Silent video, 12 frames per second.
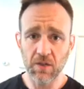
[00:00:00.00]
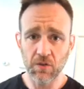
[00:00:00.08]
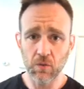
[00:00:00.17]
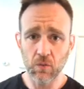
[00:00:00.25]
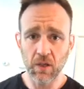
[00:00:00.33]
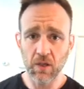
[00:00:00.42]
I
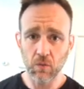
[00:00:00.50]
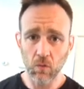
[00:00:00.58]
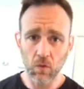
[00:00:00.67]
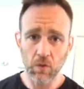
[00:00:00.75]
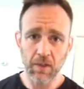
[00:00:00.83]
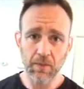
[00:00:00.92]
do in
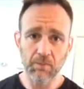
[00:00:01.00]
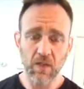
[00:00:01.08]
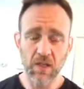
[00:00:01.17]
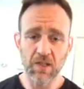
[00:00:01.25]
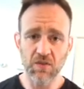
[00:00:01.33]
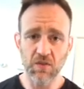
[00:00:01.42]
rolling,
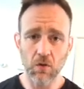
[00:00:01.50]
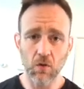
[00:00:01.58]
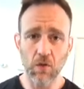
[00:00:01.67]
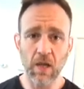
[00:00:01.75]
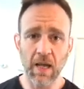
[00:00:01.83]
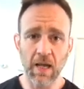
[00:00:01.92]
and this is a
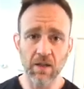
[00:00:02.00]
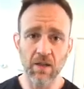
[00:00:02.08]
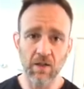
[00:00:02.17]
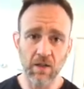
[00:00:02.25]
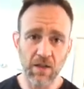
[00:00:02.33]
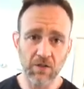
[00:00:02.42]
little hack
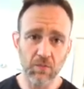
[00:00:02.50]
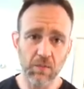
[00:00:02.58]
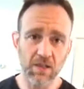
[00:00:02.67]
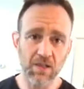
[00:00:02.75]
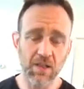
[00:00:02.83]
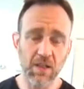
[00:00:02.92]
that allows
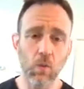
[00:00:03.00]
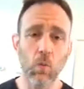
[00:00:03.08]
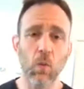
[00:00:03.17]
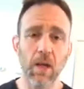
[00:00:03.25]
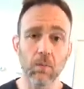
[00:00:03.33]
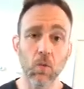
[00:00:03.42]
me to get
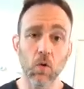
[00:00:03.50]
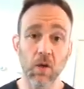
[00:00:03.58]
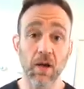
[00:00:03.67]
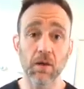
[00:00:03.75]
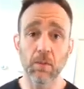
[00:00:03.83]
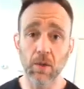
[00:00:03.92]
way
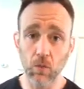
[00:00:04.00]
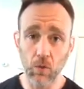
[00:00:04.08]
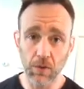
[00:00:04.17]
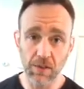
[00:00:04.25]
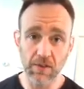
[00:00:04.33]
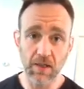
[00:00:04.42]
more out of my
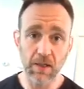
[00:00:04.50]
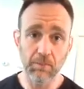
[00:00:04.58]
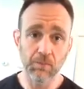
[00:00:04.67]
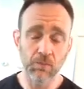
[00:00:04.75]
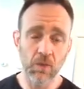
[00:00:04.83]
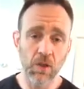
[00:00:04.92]
rolling time.
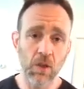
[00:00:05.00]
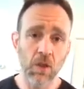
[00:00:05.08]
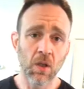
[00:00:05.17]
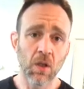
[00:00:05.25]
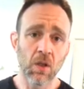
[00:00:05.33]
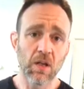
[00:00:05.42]

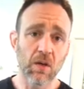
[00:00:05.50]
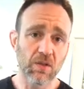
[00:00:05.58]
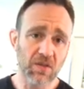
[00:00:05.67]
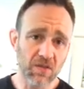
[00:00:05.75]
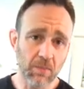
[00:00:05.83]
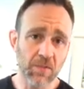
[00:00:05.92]
Now
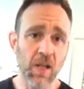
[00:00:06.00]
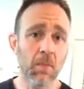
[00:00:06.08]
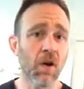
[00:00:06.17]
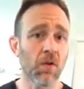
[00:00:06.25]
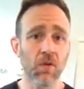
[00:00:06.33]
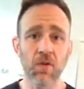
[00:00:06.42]
at the same
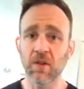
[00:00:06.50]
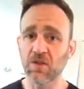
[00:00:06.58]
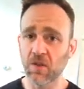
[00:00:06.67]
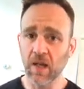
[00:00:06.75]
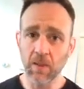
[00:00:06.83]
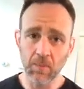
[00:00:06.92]
time, other
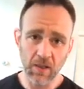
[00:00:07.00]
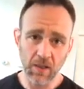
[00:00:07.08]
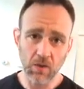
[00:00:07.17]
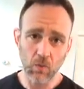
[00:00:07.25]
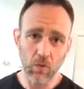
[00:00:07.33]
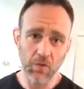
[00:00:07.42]
things are happening
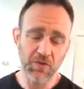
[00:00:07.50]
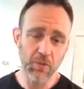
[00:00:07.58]
in the roll.